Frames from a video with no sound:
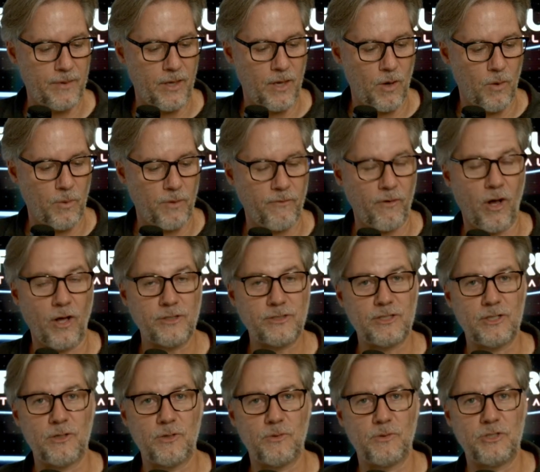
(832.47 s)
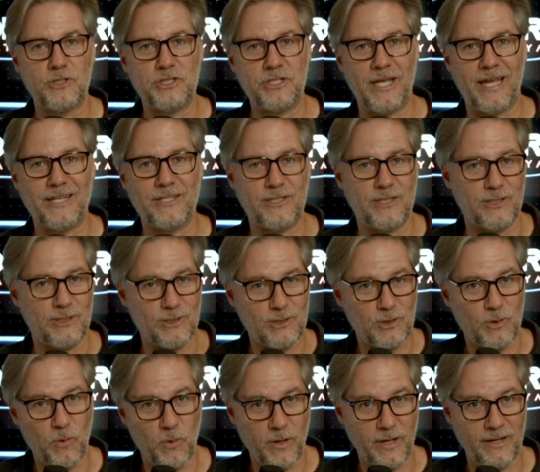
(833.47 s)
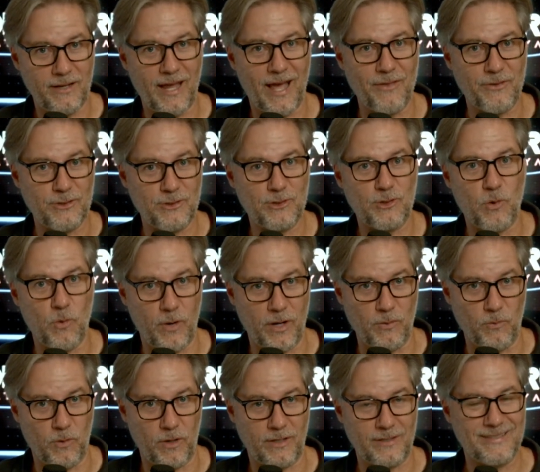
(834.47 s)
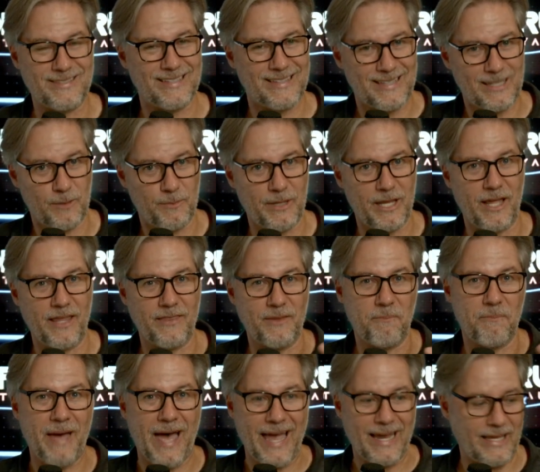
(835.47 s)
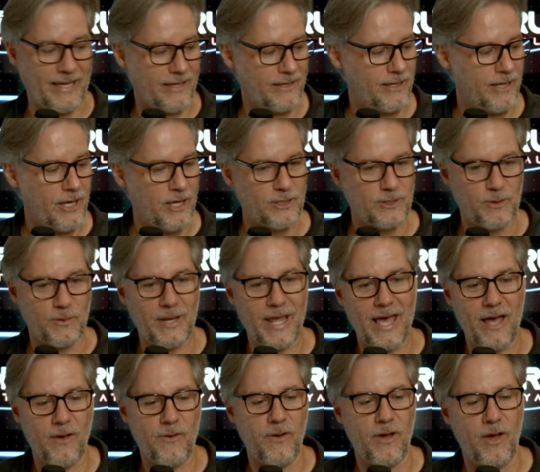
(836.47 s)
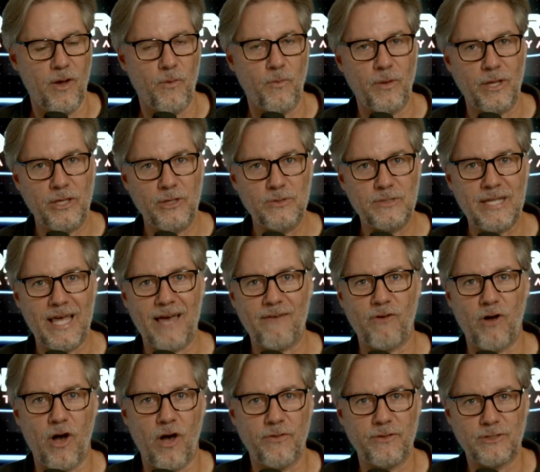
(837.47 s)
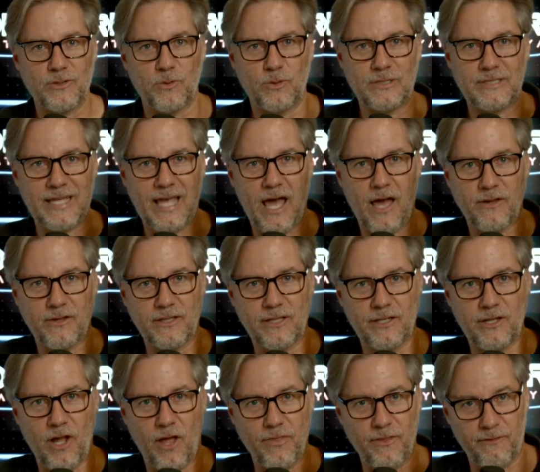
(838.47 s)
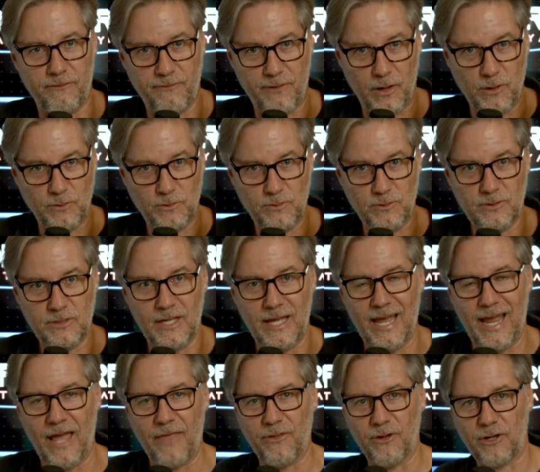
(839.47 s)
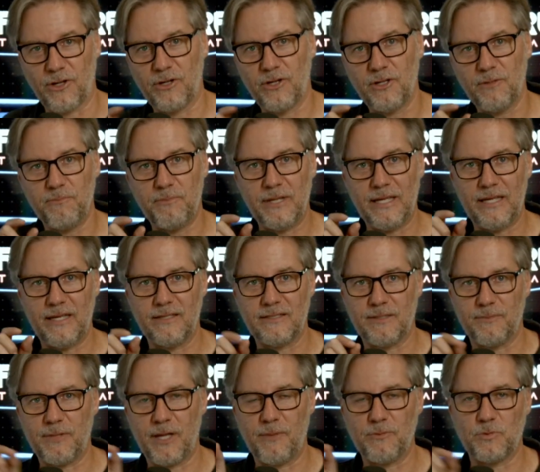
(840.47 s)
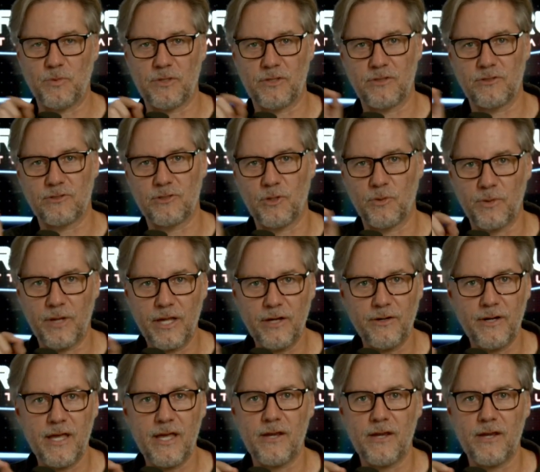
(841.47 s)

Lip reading: We've also changed the scoring, how the scoring works a little bit on the back end. So now we used to have all the scores calculated on the phones, and there could be sometimes with the slower internet